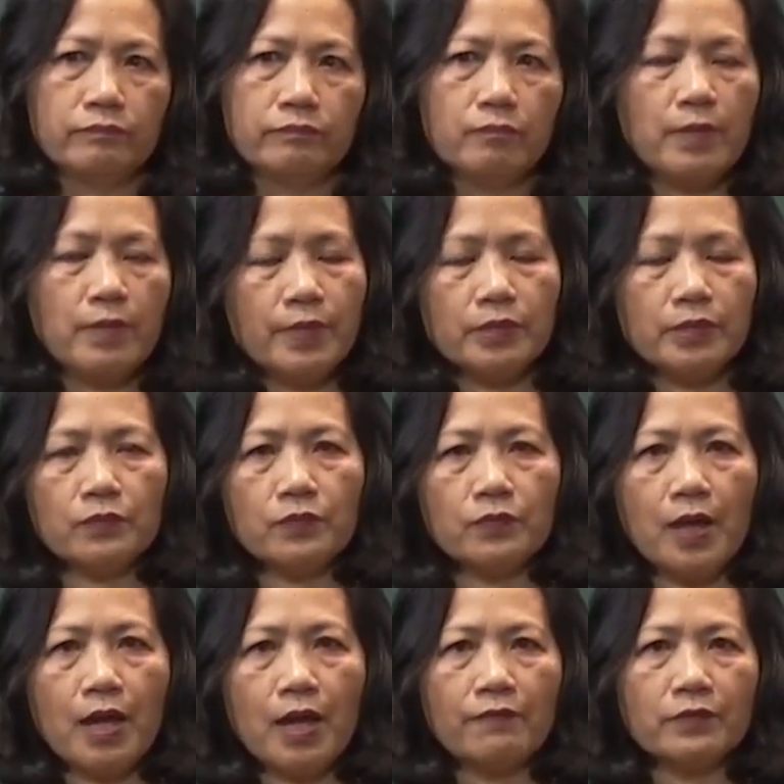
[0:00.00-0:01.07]
maybe you
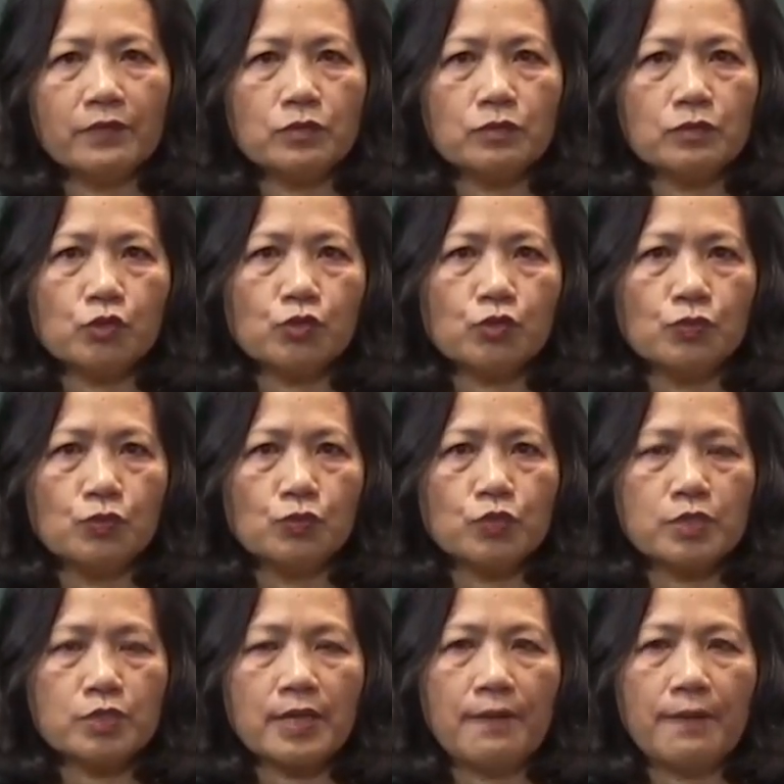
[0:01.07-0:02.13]
will have to
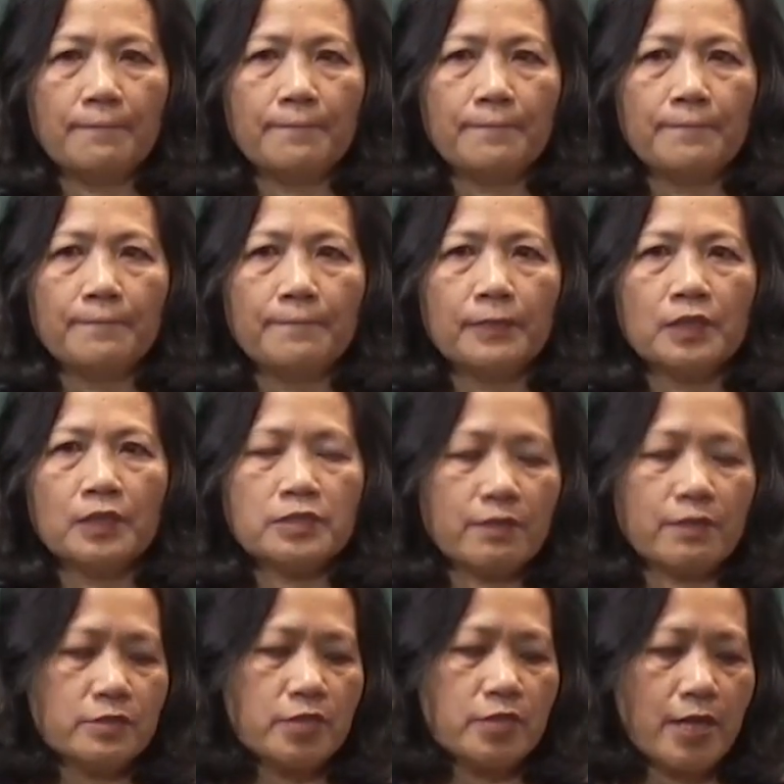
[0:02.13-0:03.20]
choose some
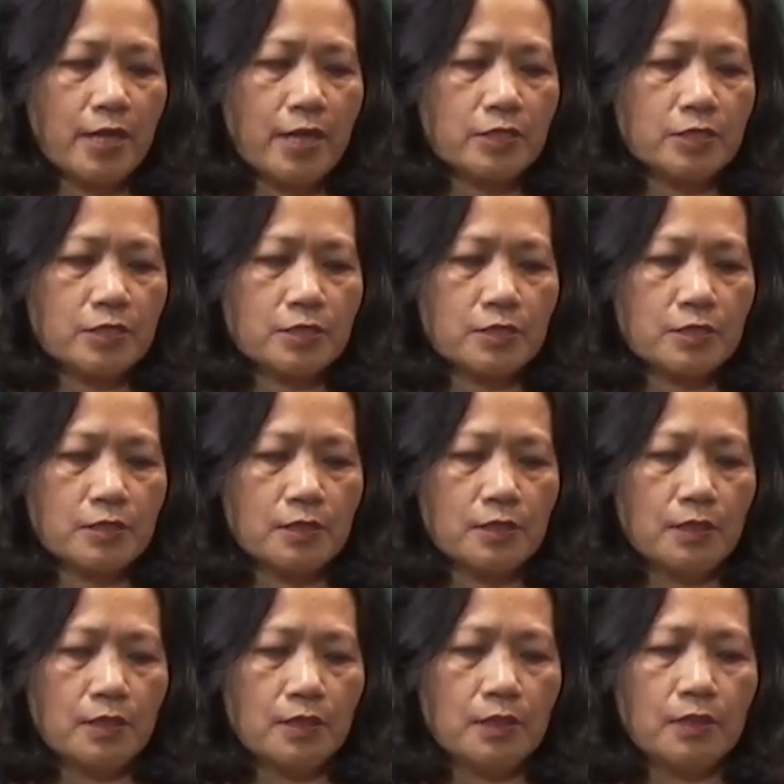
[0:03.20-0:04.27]
test
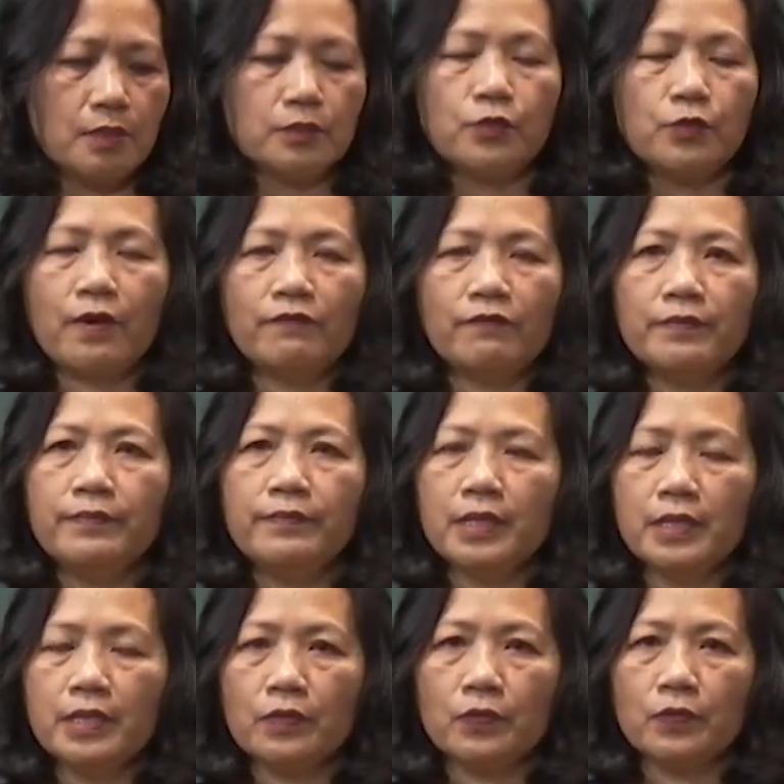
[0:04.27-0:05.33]
you are
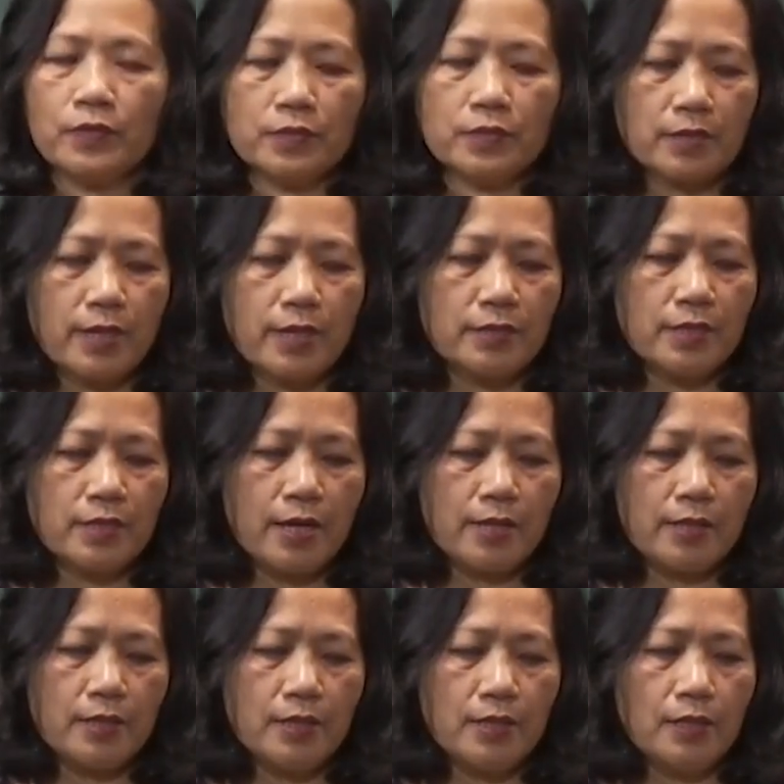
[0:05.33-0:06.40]
familiar with, and
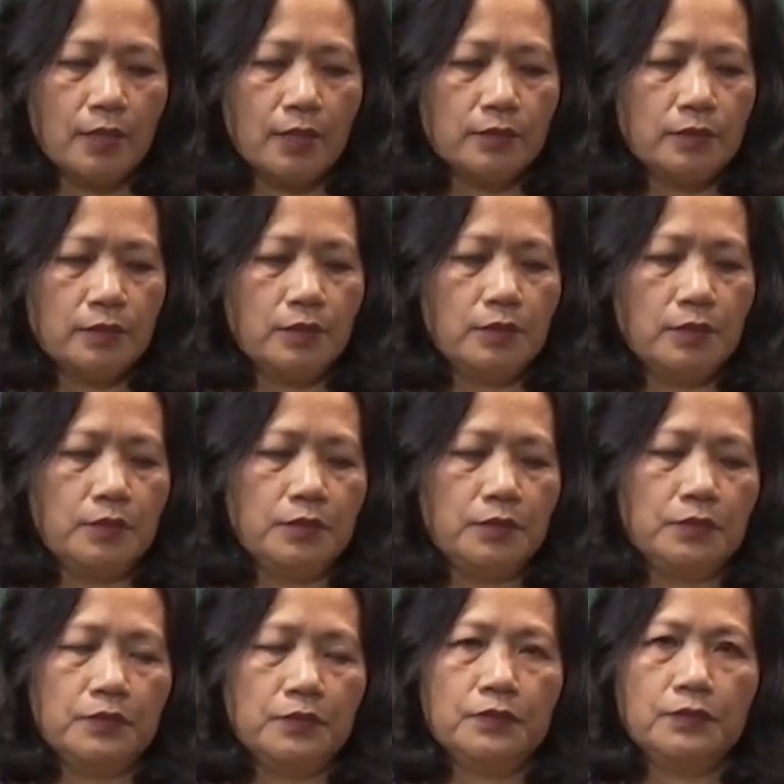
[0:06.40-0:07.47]
then
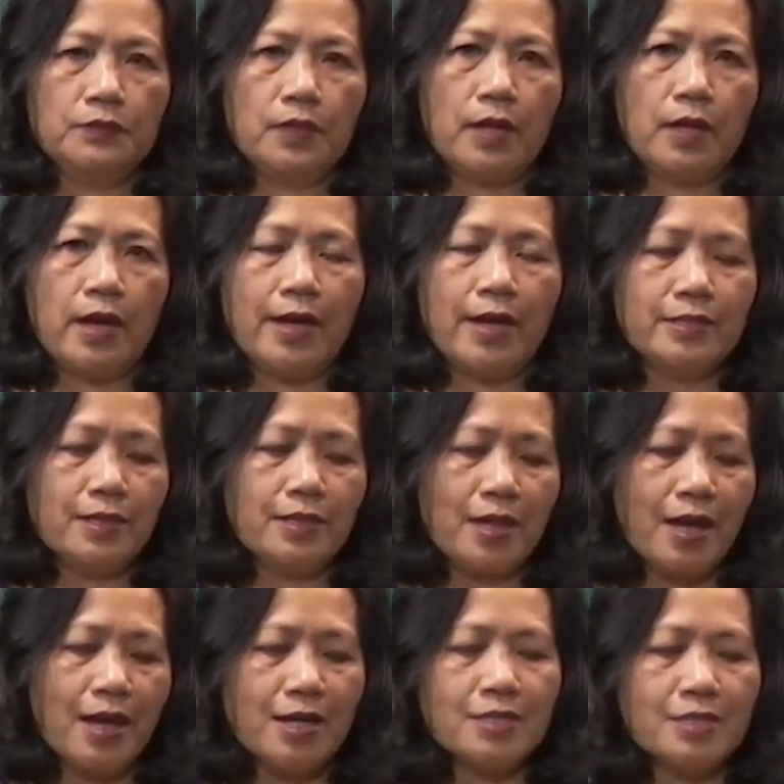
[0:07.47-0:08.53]
you
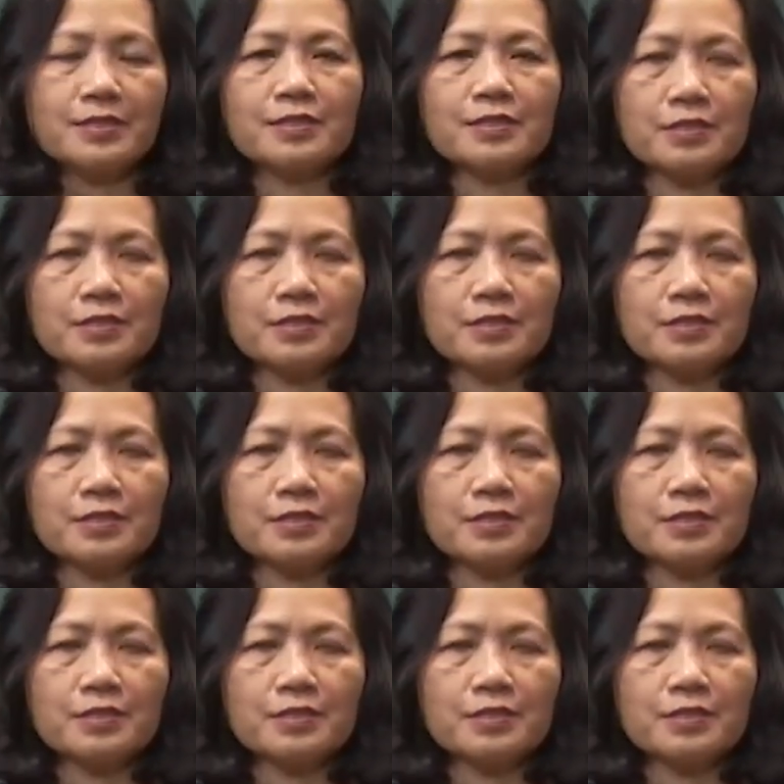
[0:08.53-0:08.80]
analyze the